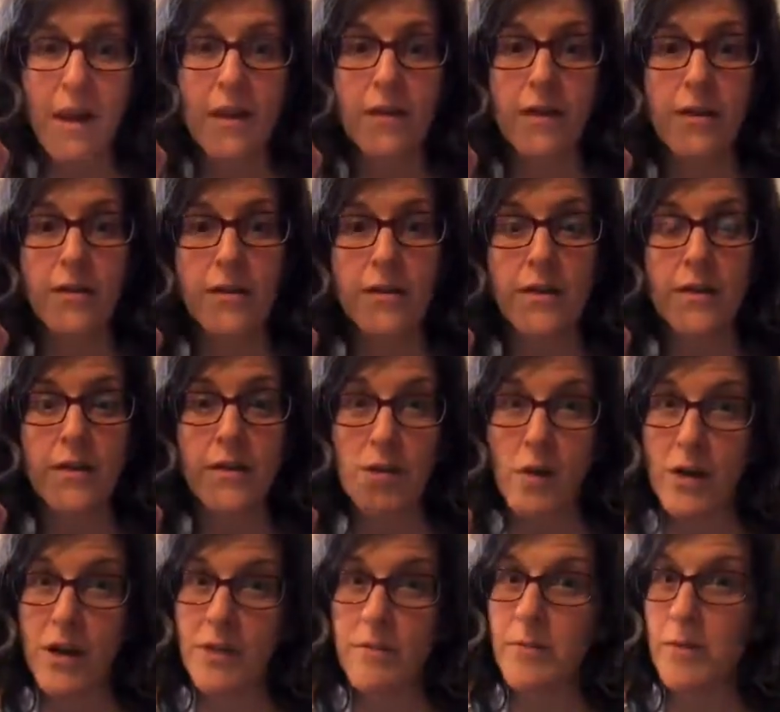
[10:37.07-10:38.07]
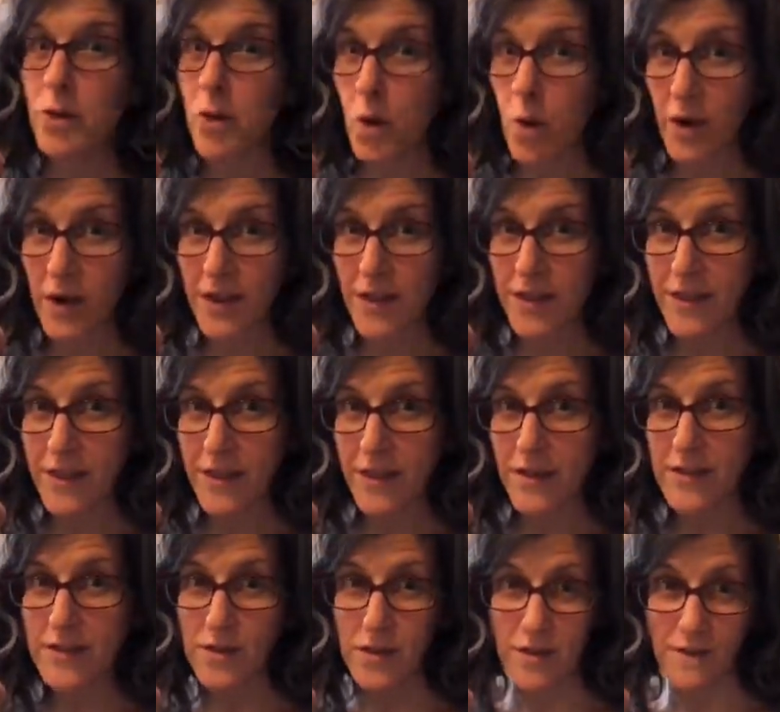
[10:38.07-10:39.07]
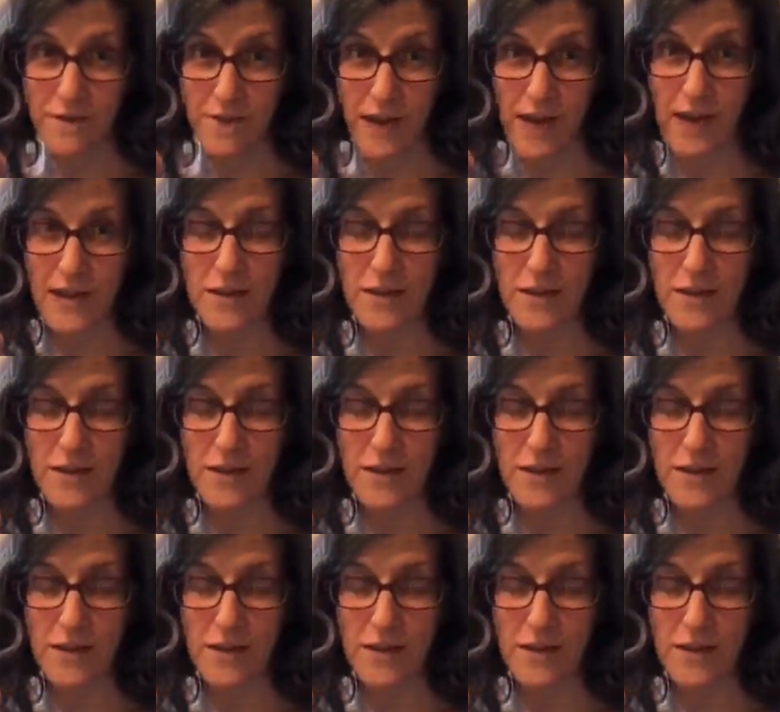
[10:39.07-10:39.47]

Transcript: There's sodium lauryl sulfate,